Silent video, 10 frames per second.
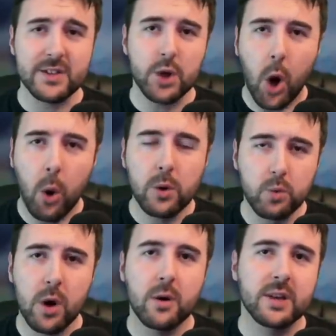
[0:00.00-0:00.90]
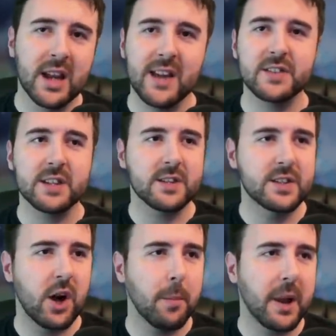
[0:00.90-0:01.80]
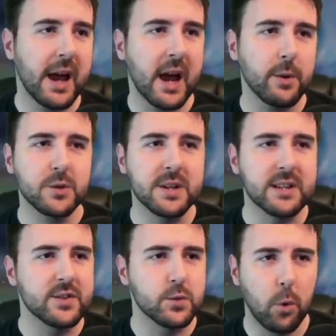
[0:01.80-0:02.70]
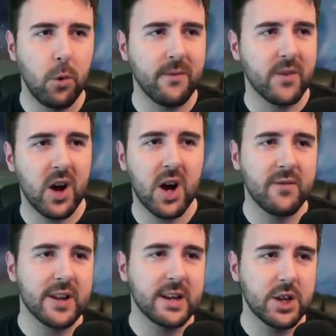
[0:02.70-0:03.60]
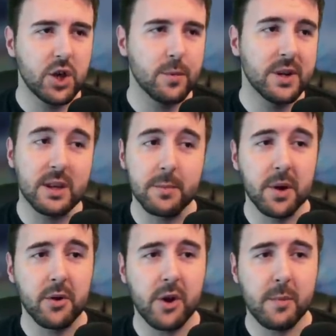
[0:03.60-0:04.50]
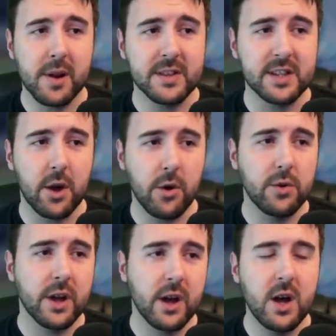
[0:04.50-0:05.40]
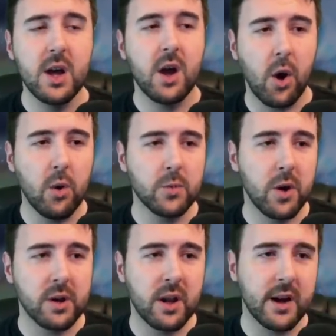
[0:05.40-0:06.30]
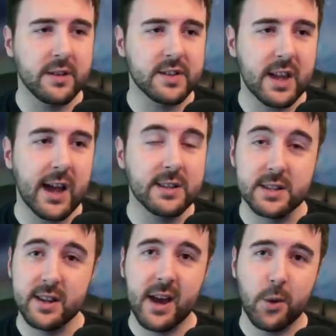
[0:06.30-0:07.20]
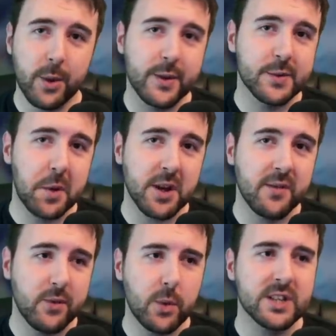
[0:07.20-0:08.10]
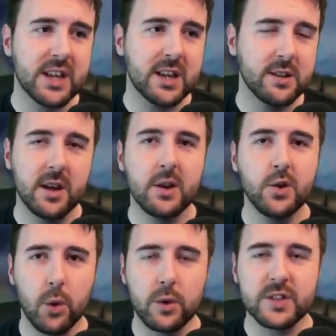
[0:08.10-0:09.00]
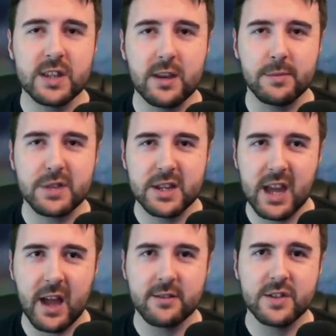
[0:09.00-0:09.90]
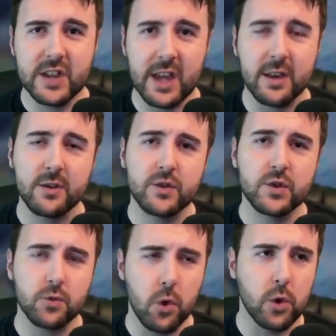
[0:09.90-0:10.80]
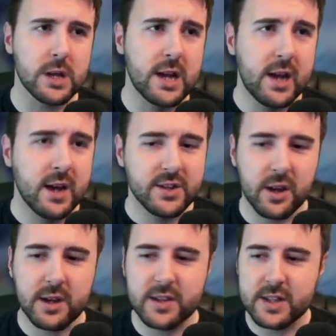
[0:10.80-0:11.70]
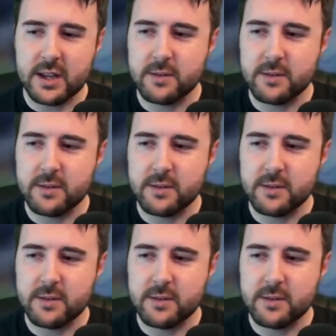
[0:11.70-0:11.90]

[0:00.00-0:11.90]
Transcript: an old world classic star player, which means dwarf, halfling, human, imperial nobility, ogre, old world alliance, and now with spike 14, Norse teams can take Skrorg. So like I said,